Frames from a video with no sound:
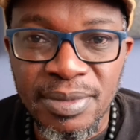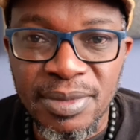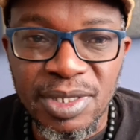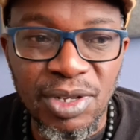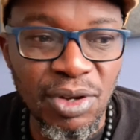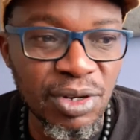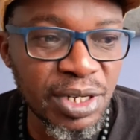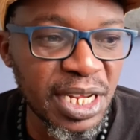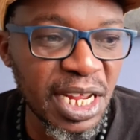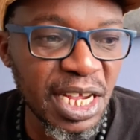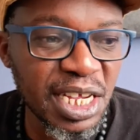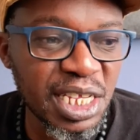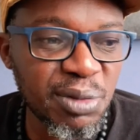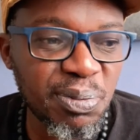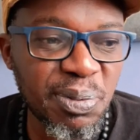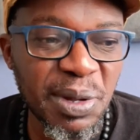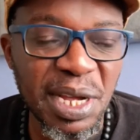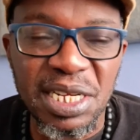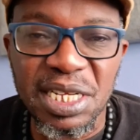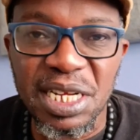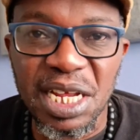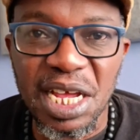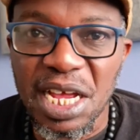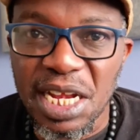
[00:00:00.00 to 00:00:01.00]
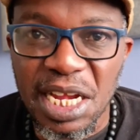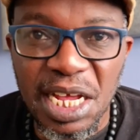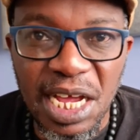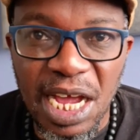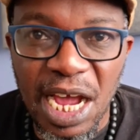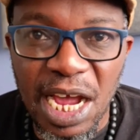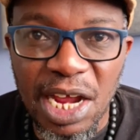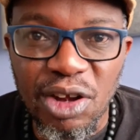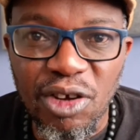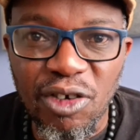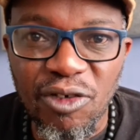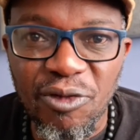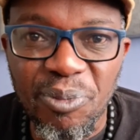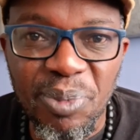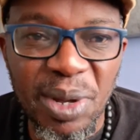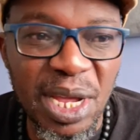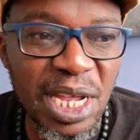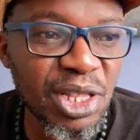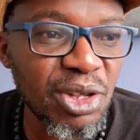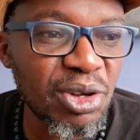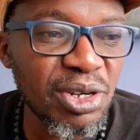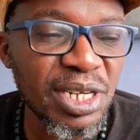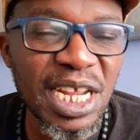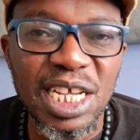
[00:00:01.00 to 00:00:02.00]
Don't expect any kind of pay.
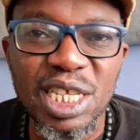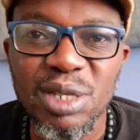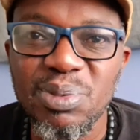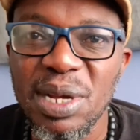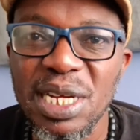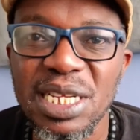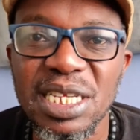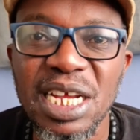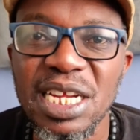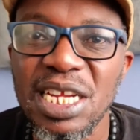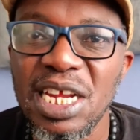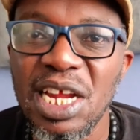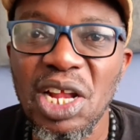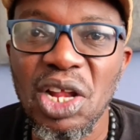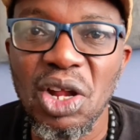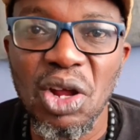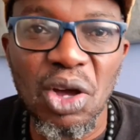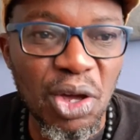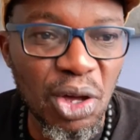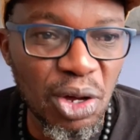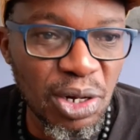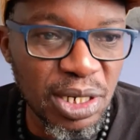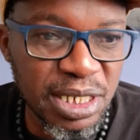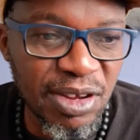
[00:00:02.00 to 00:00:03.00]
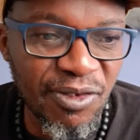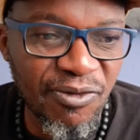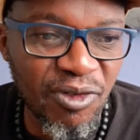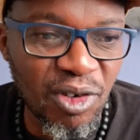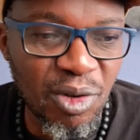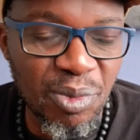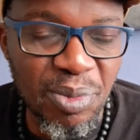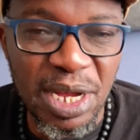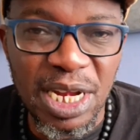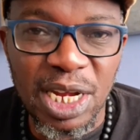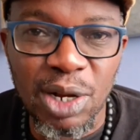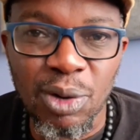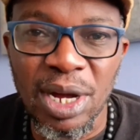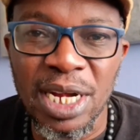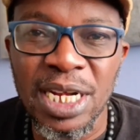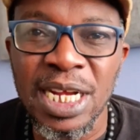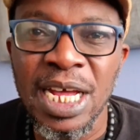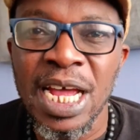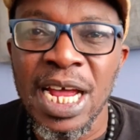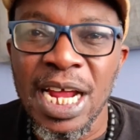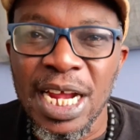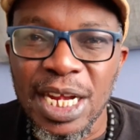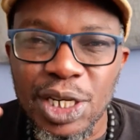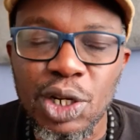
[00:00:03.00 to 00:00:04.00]
Don't expect any loyalty from anyone.
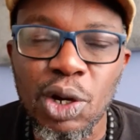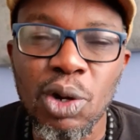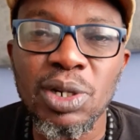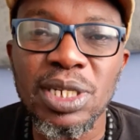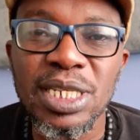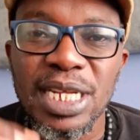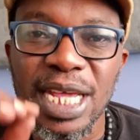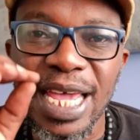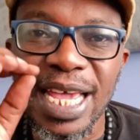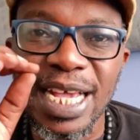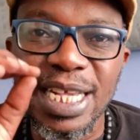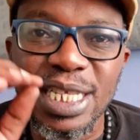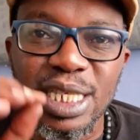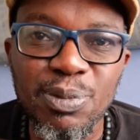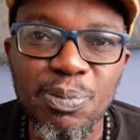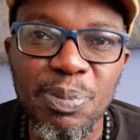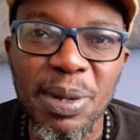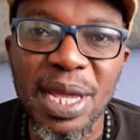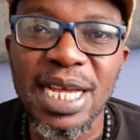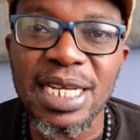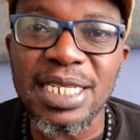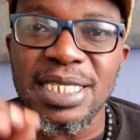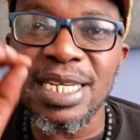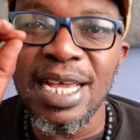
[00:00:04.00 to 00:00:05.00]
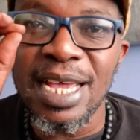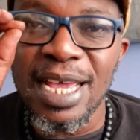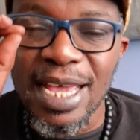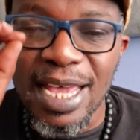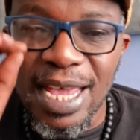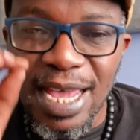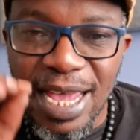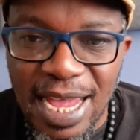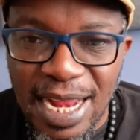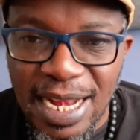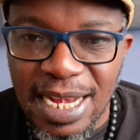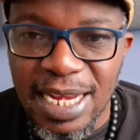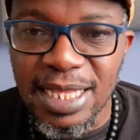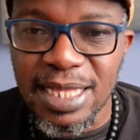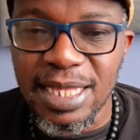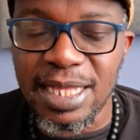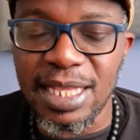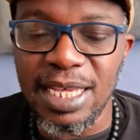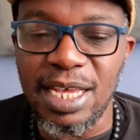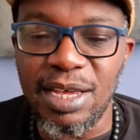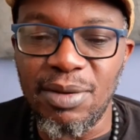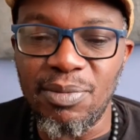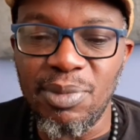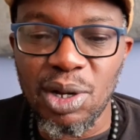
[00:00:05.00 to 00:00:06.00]
Don't expect
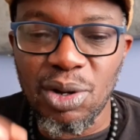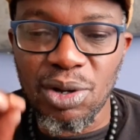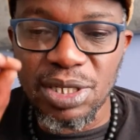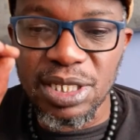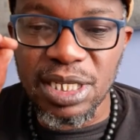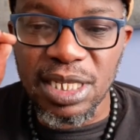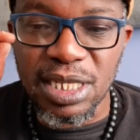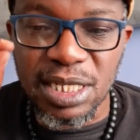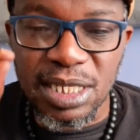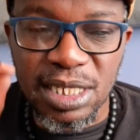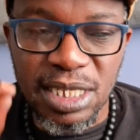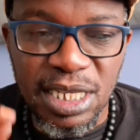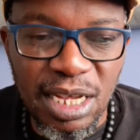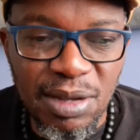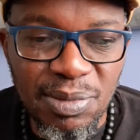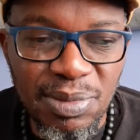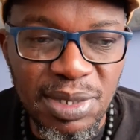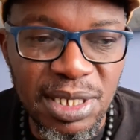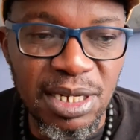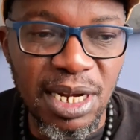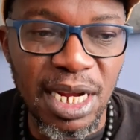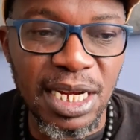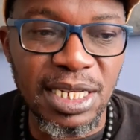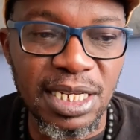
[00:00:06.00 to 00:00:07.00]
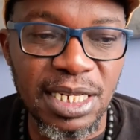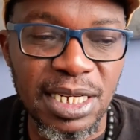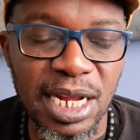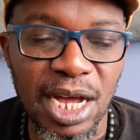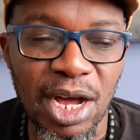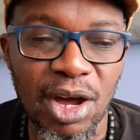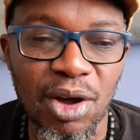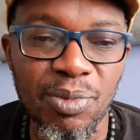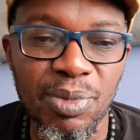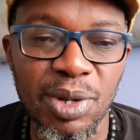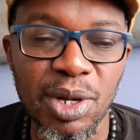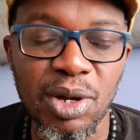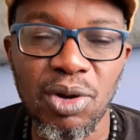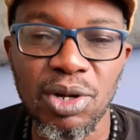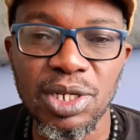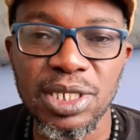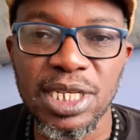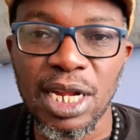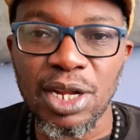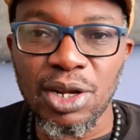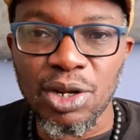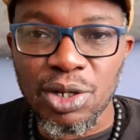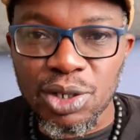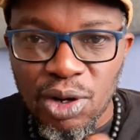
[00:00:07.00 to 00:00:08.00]
anything, because it seems right now, because
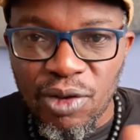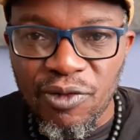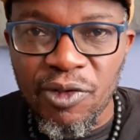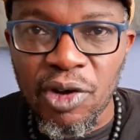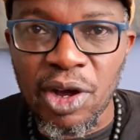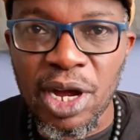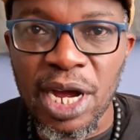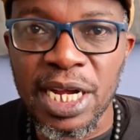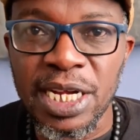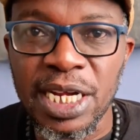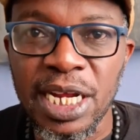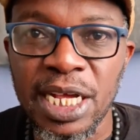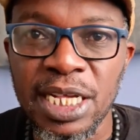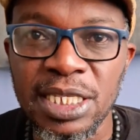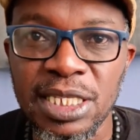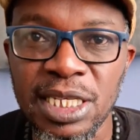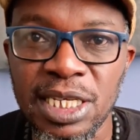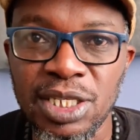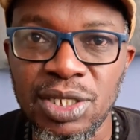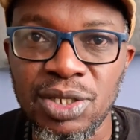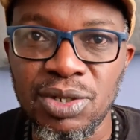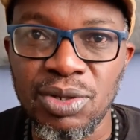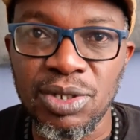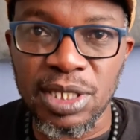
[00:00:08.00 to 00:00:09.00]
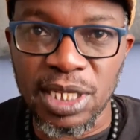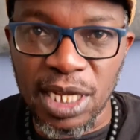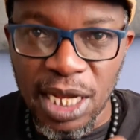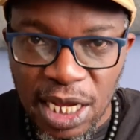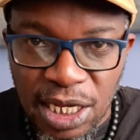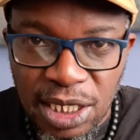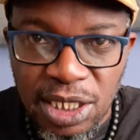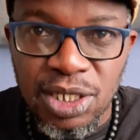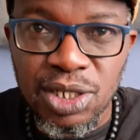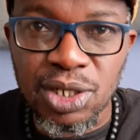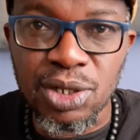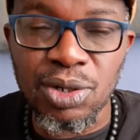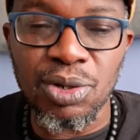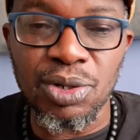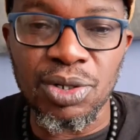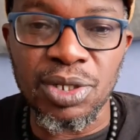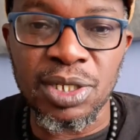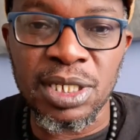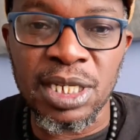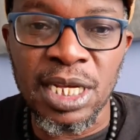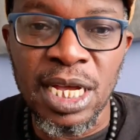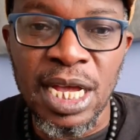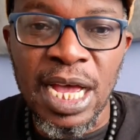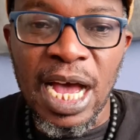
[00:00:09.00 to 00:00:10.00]
a lot of organizations,
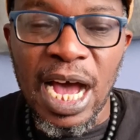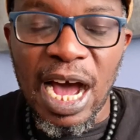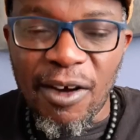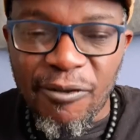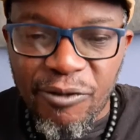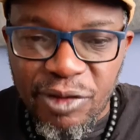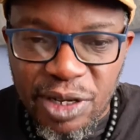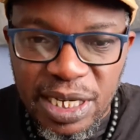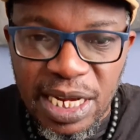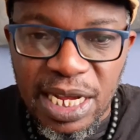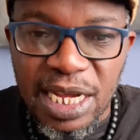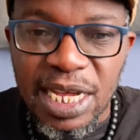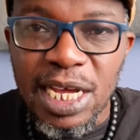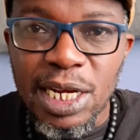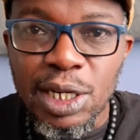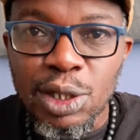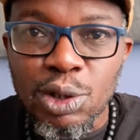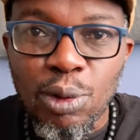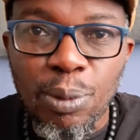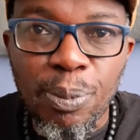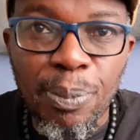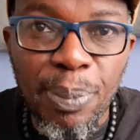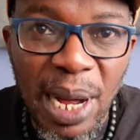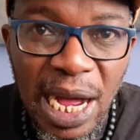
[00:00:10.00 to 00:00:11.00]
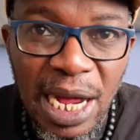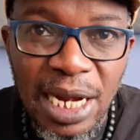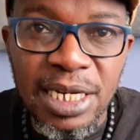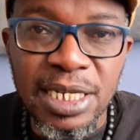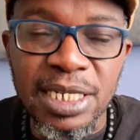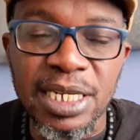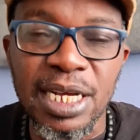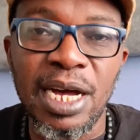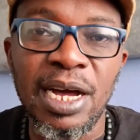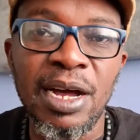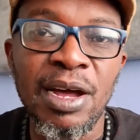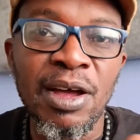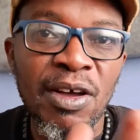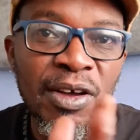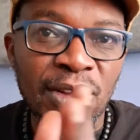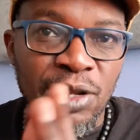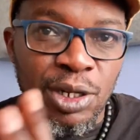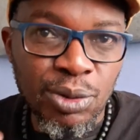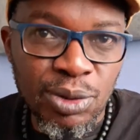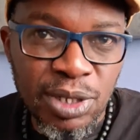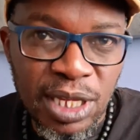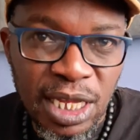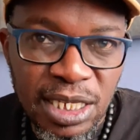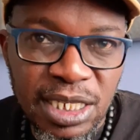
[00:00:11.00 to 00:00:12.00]
NGOs, have taken to pander
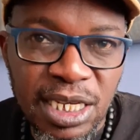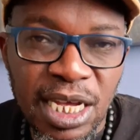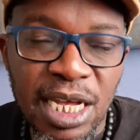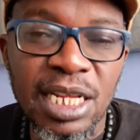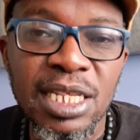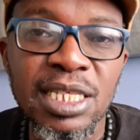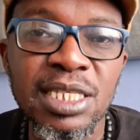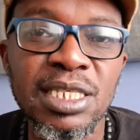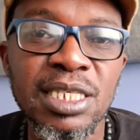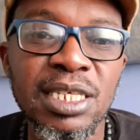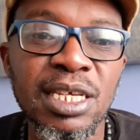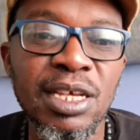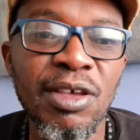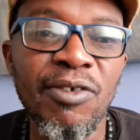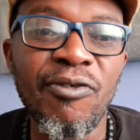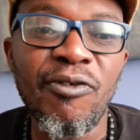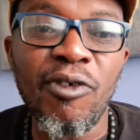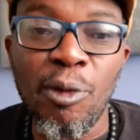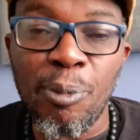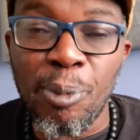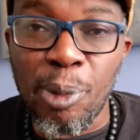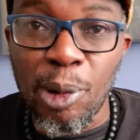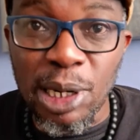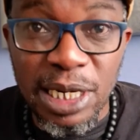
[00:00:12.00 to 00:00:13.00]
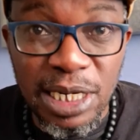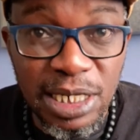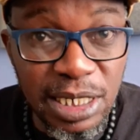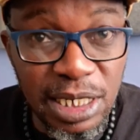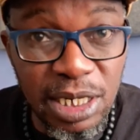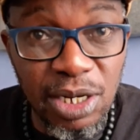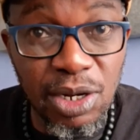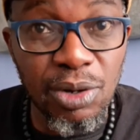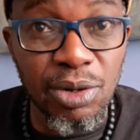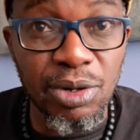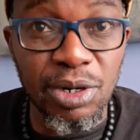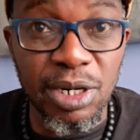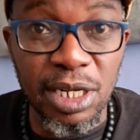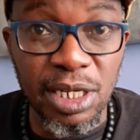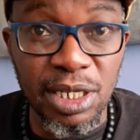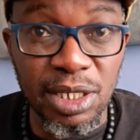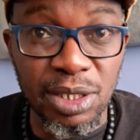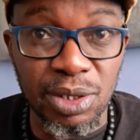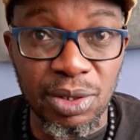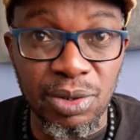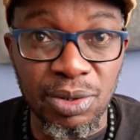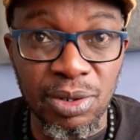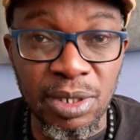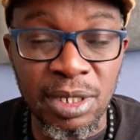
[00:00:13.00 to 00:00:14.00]
to the Gen Z for political
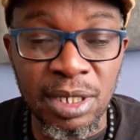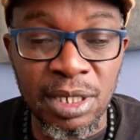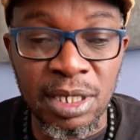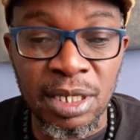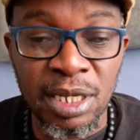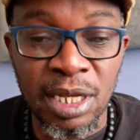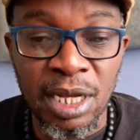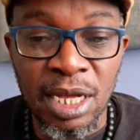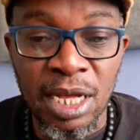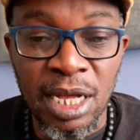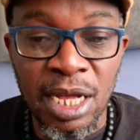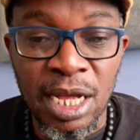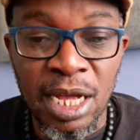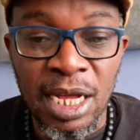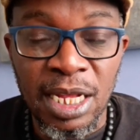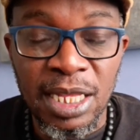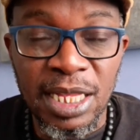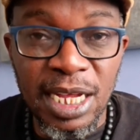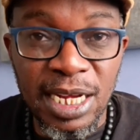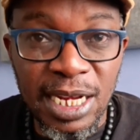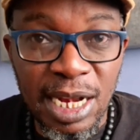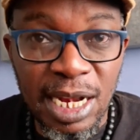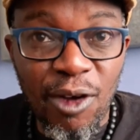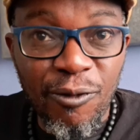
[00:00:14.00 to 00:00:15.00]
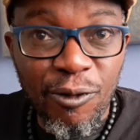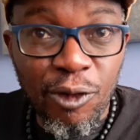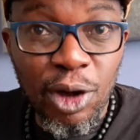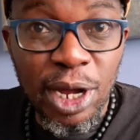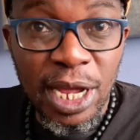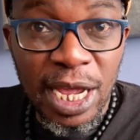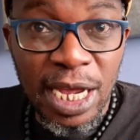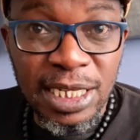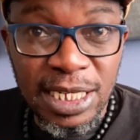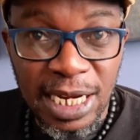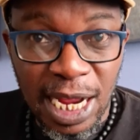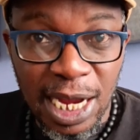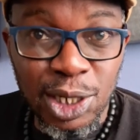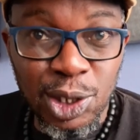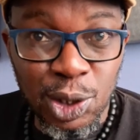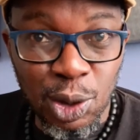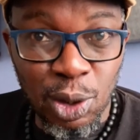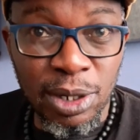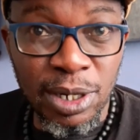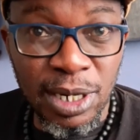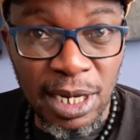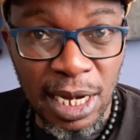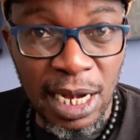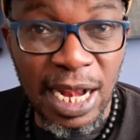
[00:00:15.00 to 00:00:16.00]
reasons, they now forget
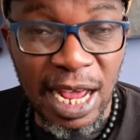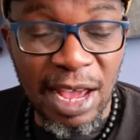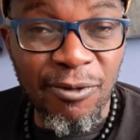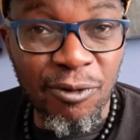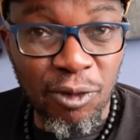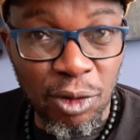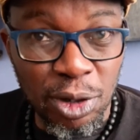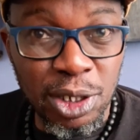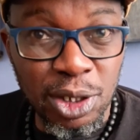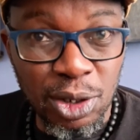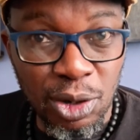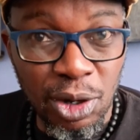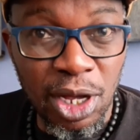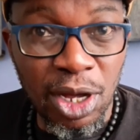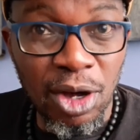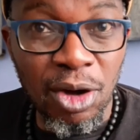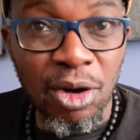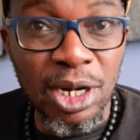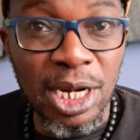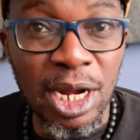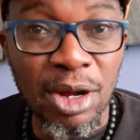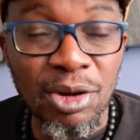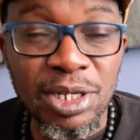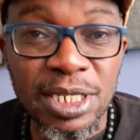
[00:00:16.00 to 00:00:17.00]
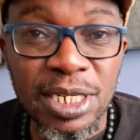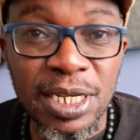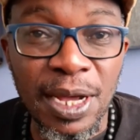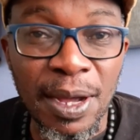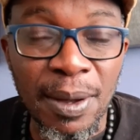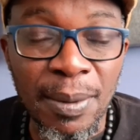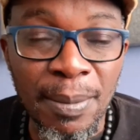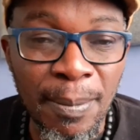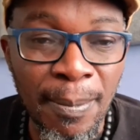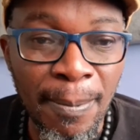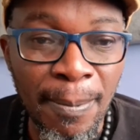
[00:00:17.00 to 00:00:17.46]
actual real life what's going on out here.